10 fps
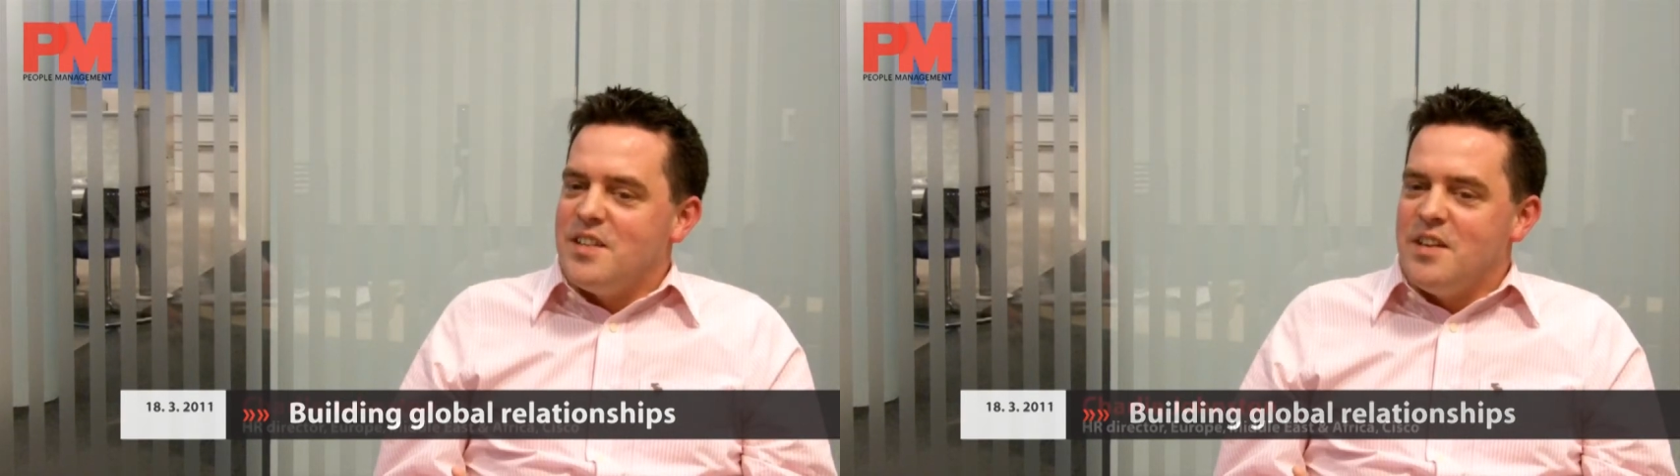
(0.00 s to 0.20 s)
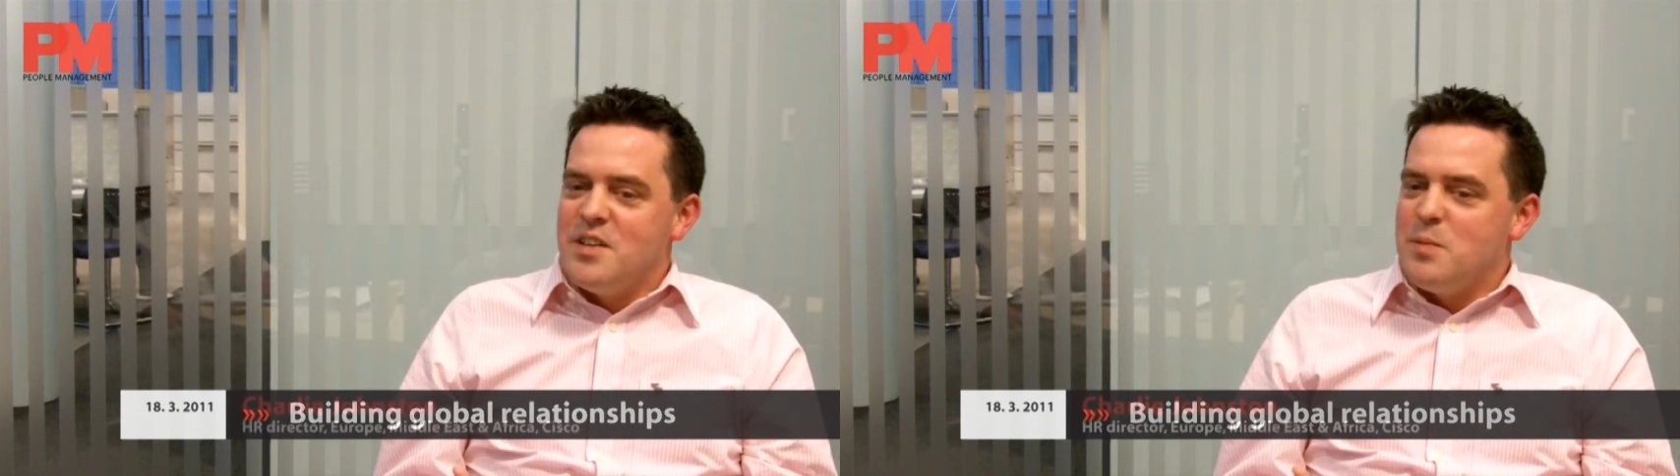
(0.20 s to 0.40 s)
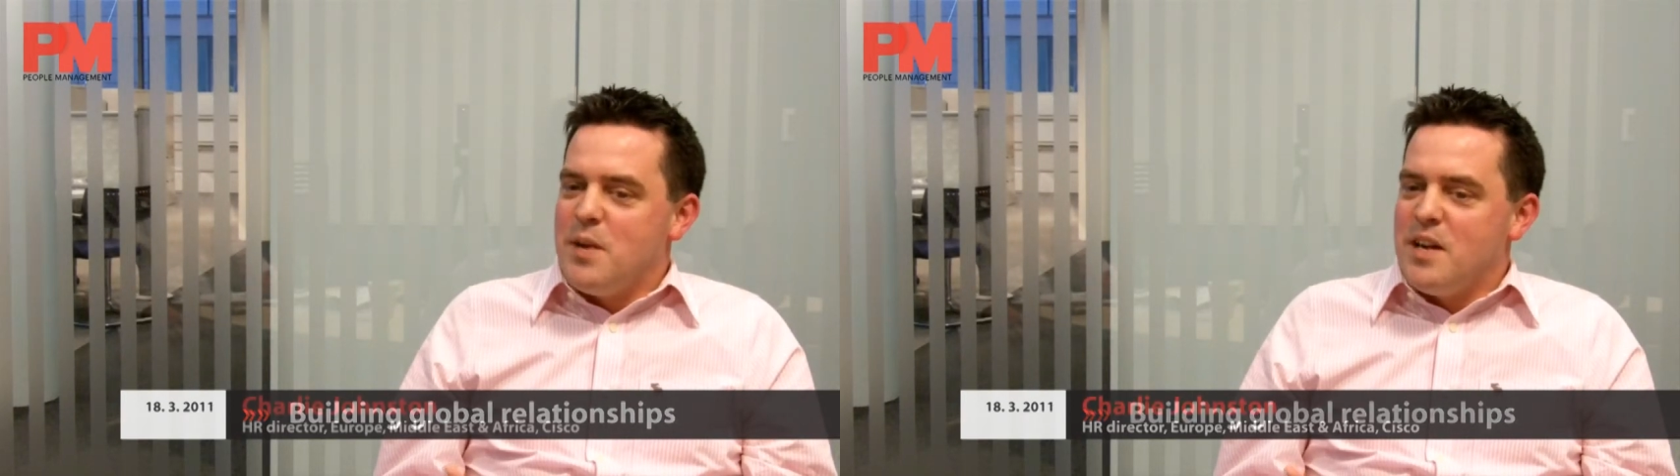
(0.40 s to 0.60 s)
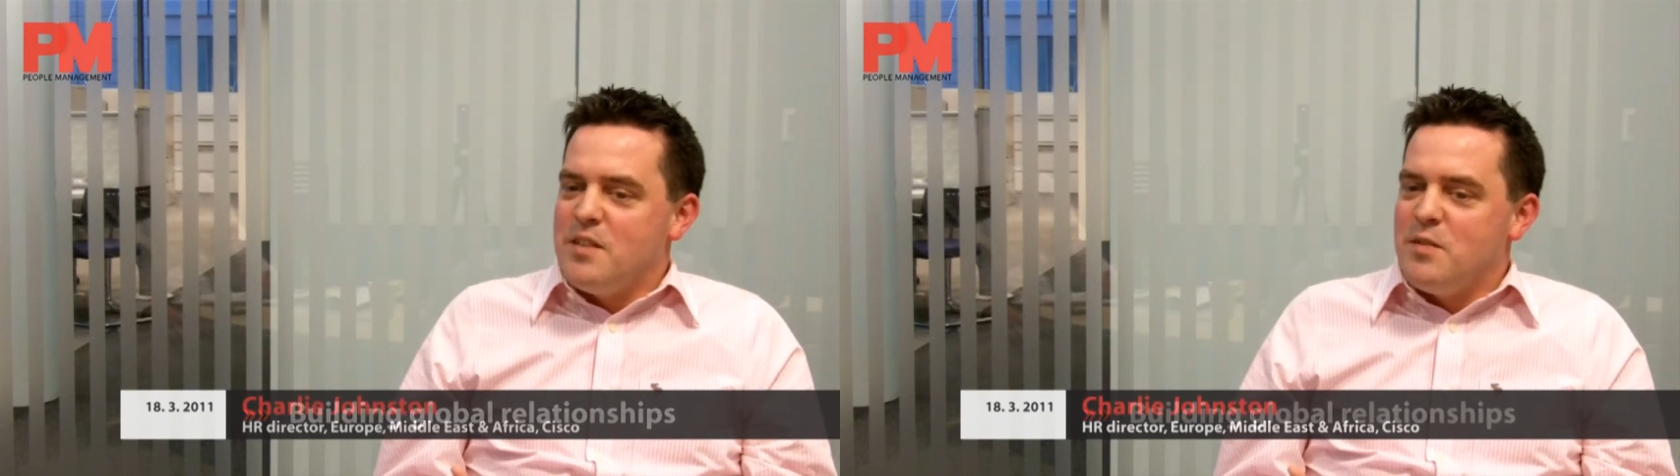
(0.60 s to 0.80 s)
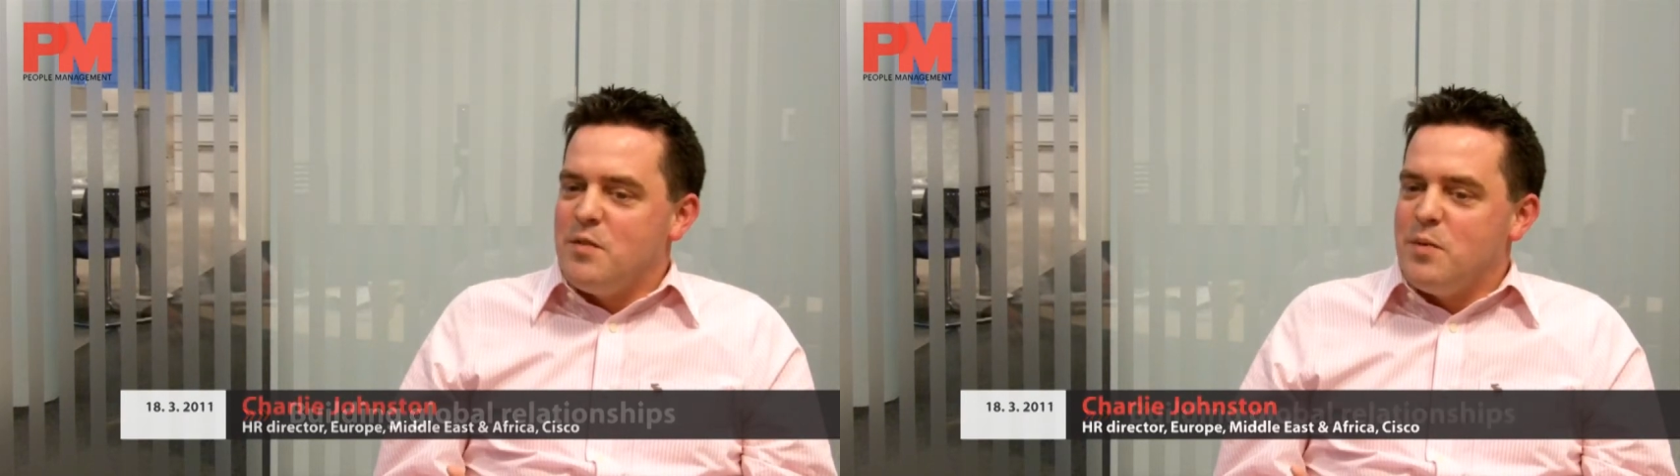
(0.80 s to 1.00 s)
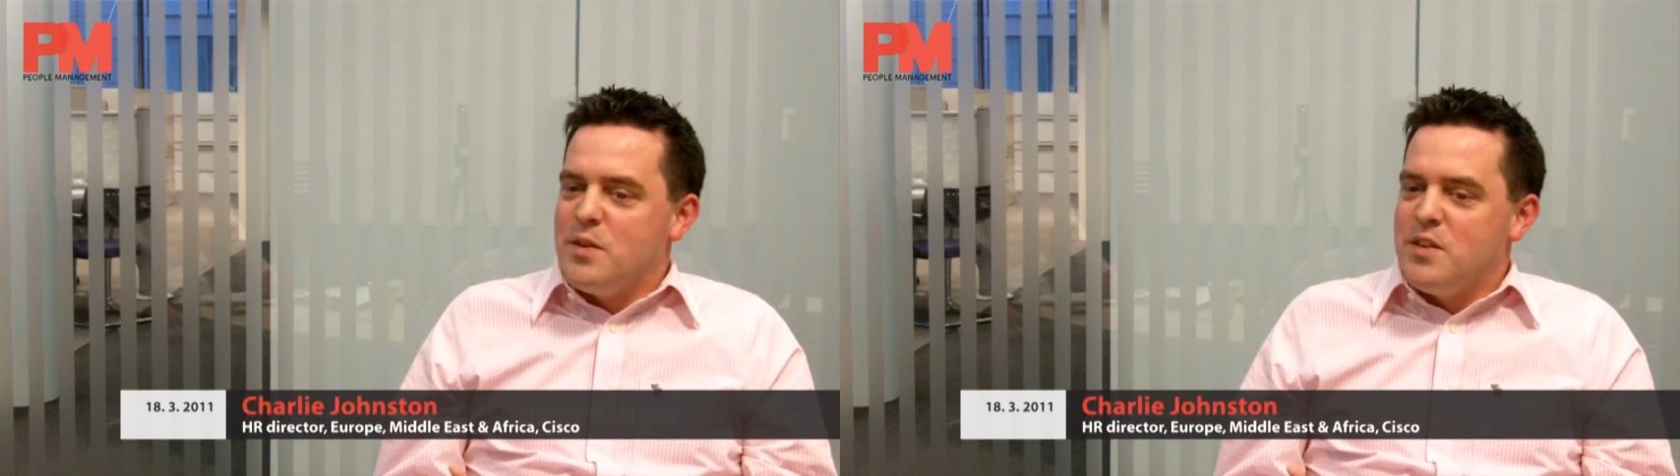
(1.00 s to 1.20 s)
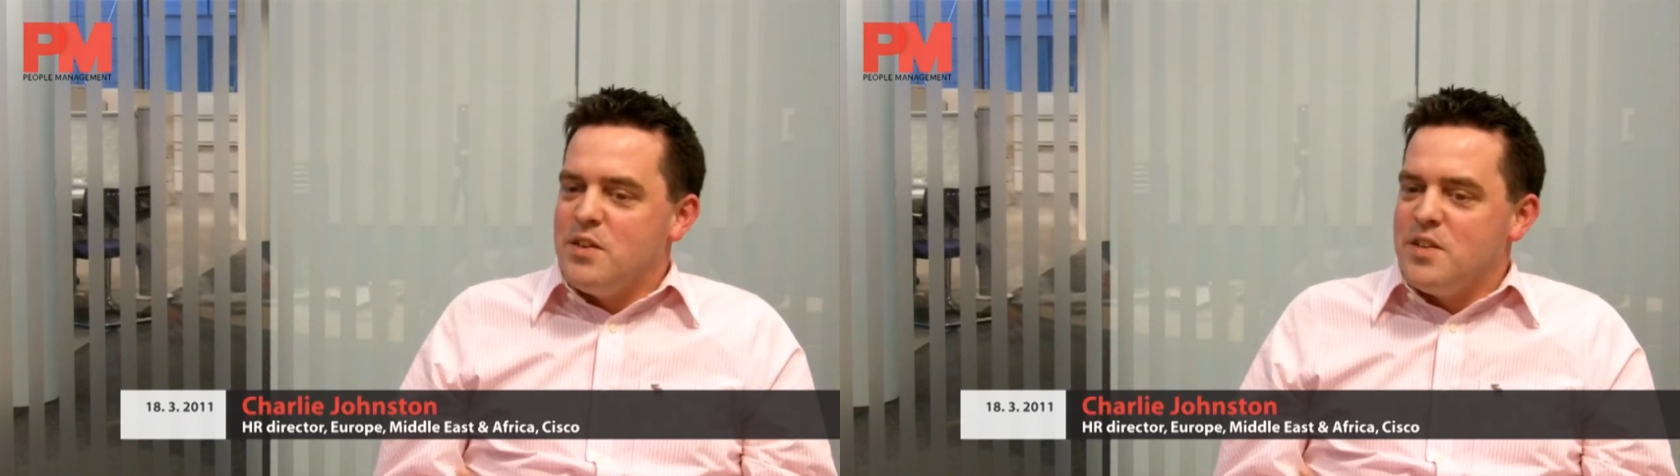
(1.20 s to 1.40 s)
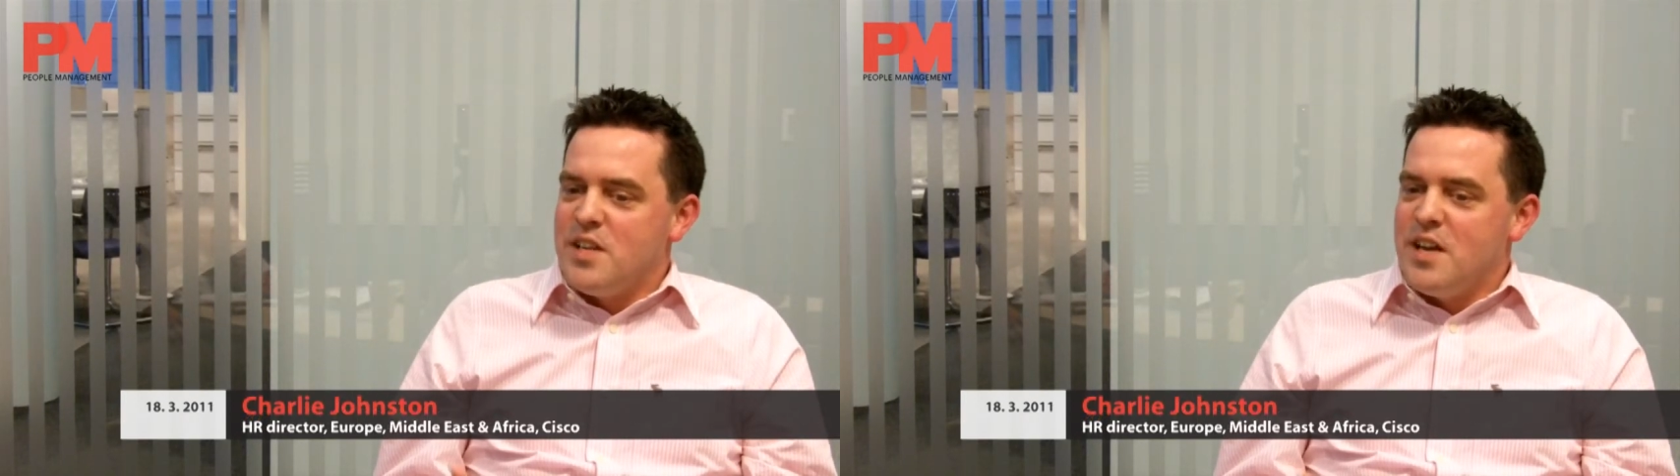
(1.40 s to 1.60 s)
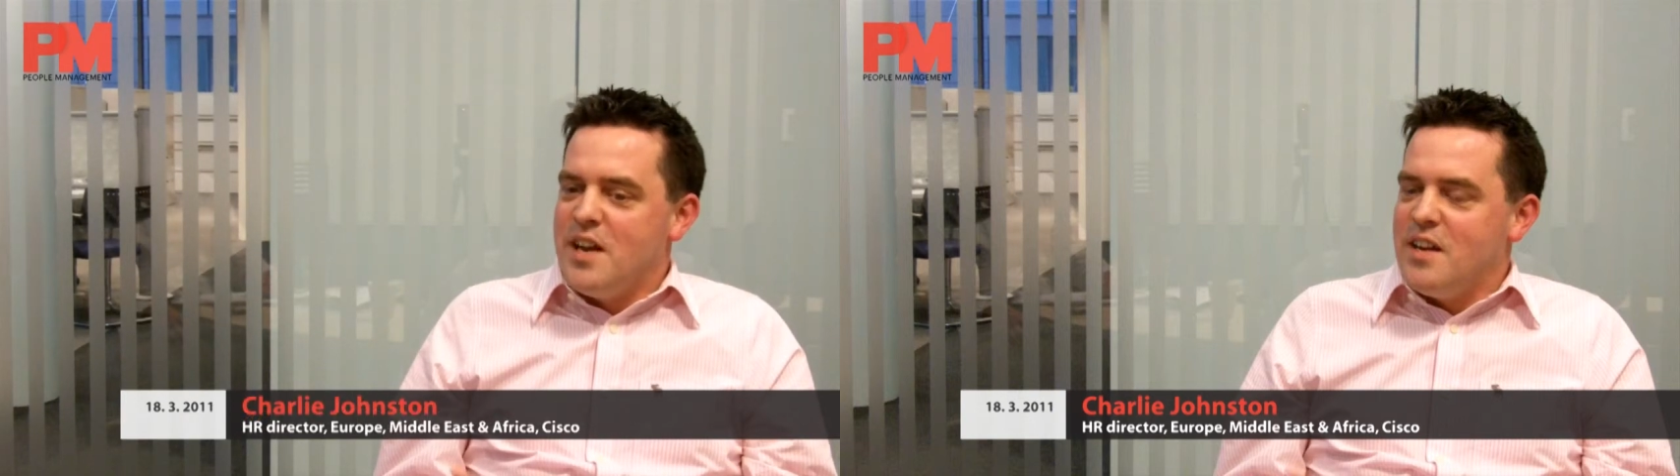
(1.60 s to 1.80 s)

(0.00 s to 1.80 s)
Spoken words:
irrespective of whether you sit